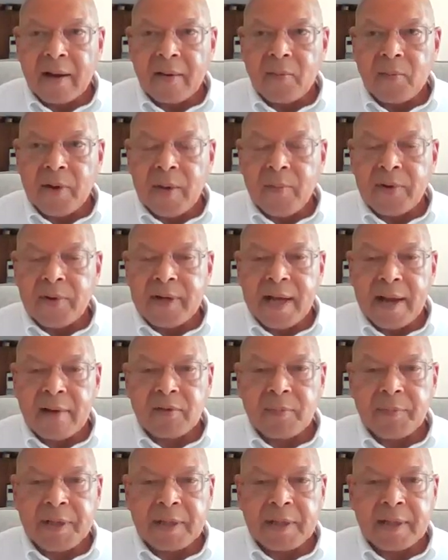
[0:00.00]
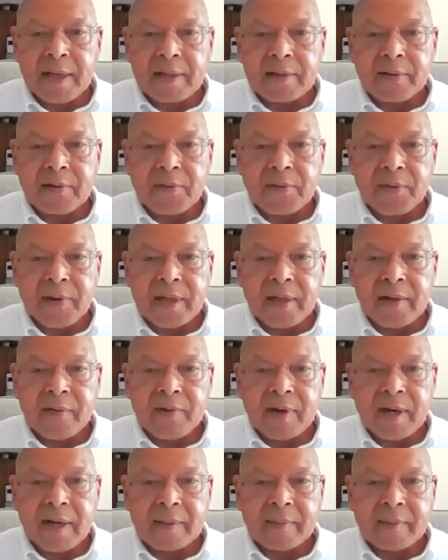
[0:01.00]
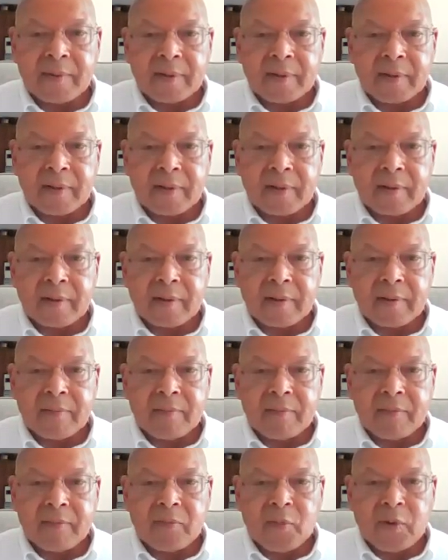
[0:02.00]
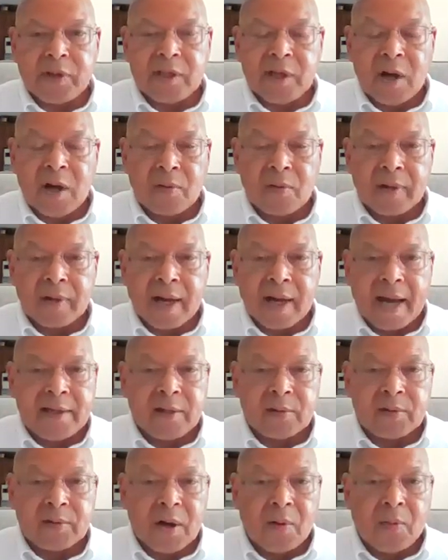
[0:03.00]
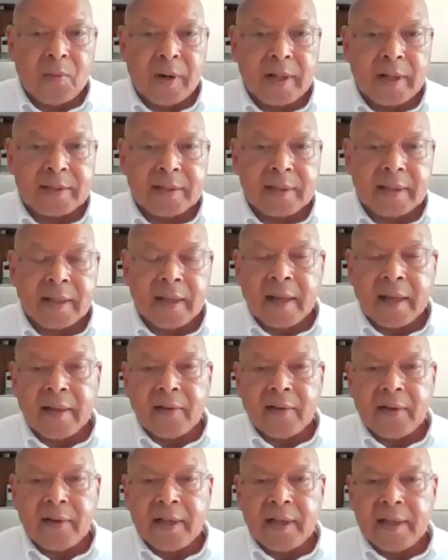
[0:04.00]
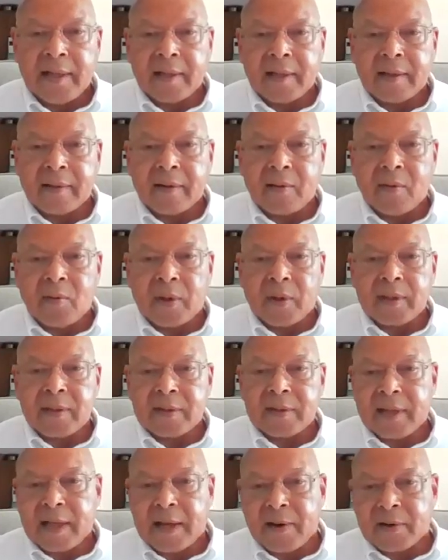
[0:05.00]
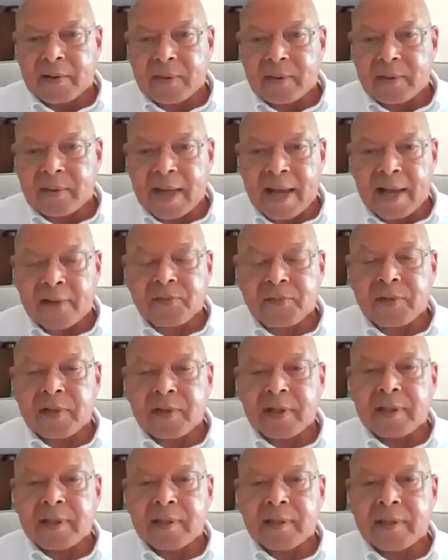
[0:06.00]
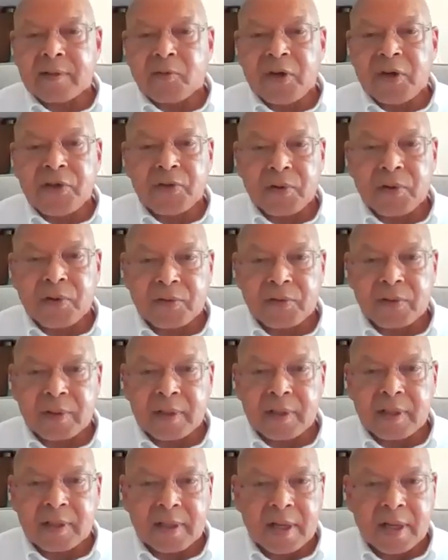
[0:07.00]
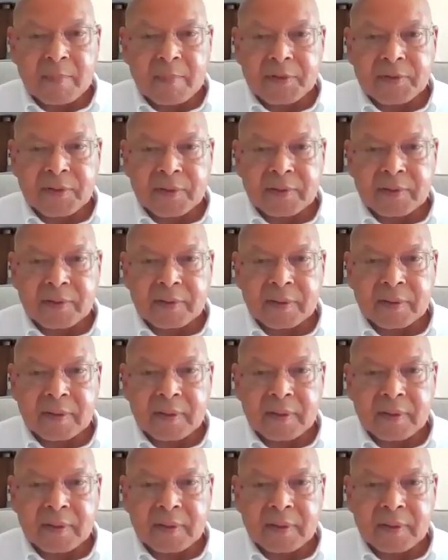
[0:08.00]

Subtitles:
we would have to be kind of creative. I don't know what they're actually the research encompasses.